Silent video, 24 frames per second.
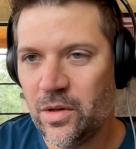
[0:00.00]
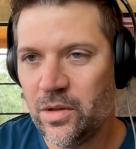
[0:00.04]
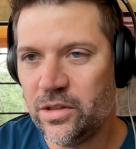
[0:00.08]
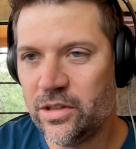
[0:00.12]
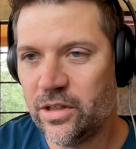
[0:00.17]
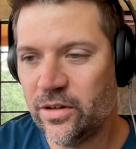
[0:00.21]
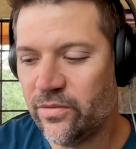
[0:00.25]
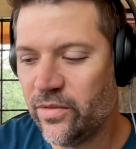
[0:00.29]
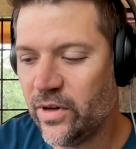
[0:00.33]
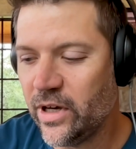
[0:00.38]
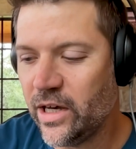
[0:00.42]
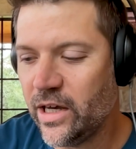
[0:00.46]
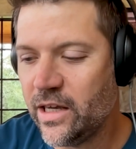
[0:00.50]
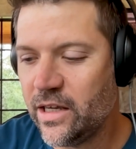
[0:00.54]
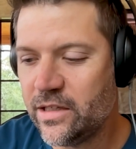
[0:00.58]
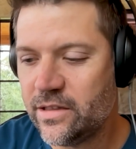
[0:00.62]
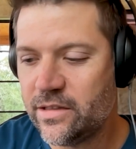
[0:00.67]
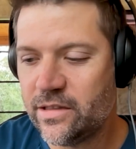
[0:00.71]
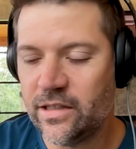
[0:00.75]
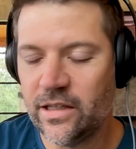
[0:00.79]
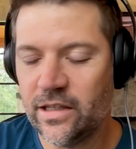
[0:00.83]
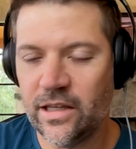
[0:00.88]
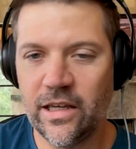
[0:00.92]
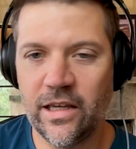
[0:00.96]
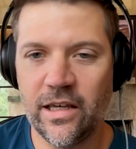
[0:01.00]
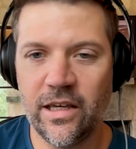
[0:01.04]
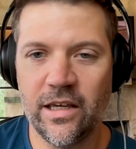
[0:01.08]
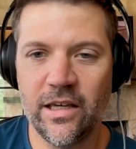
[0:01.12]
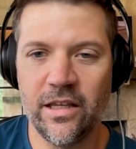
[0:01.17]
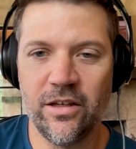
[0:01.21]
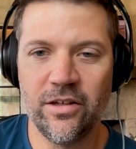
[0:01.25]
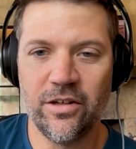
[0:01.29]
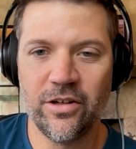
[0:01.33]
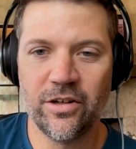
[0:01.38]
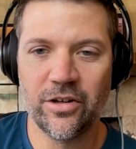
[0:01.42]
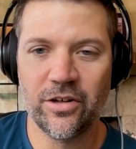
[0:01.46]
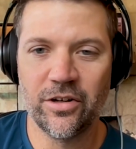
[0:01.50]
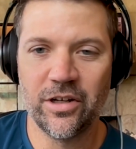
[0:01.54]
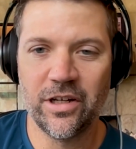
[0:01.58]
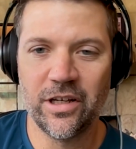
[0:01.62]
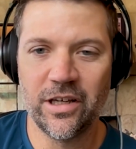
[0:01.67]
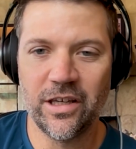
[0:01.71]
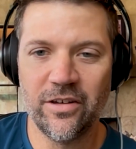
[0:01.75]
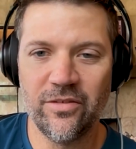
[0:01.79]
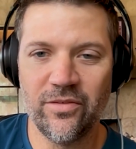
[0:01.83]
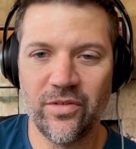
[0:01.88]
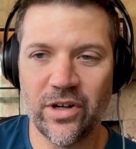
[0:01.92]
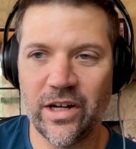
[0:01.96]
device, and you're going to
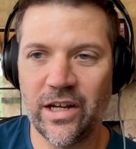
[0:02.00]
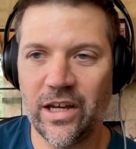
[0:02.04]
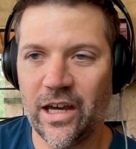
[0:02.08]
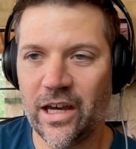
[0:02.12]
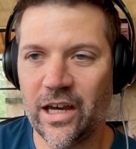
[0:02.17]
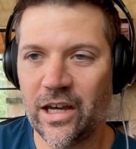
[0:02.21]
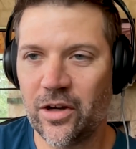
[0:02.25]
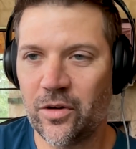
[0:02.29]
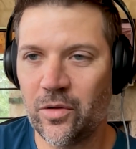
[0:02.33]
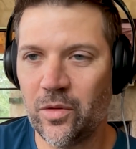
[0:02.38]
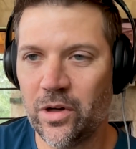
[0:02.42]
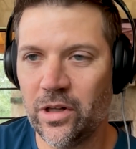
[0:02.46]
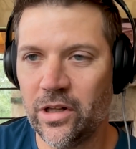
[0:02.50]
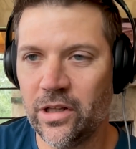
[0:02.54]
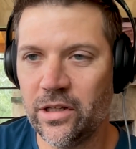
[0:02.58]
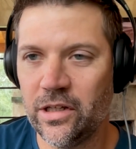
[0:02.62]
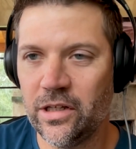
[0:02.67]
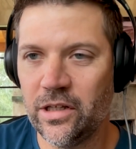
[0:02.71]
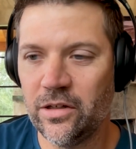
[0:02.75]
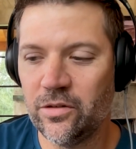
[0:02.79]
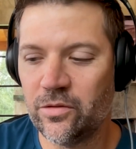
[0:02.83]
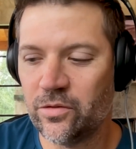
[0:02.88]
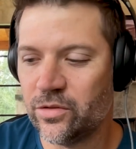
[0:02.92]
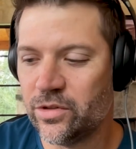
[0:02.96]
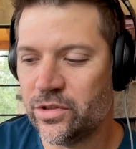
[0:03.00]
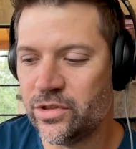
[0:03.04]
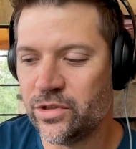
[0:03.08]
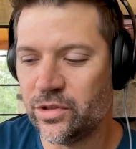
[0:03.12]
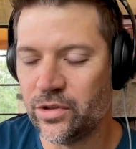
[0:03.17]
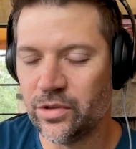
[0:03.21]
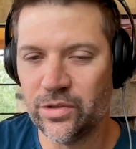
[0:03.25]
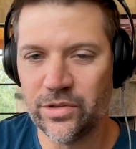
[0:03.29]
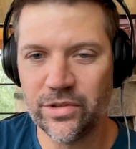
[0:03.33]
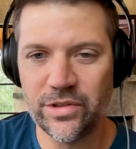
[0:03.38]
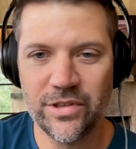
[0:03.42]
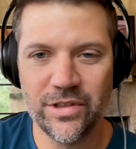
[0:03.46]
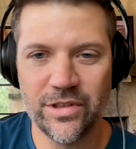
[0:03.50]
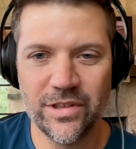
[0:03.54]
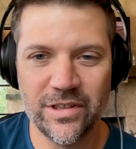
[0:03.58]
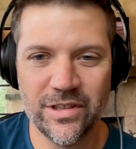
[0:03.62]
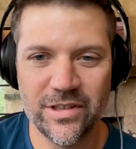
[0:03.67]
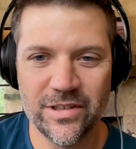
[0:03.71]
get very high quality results.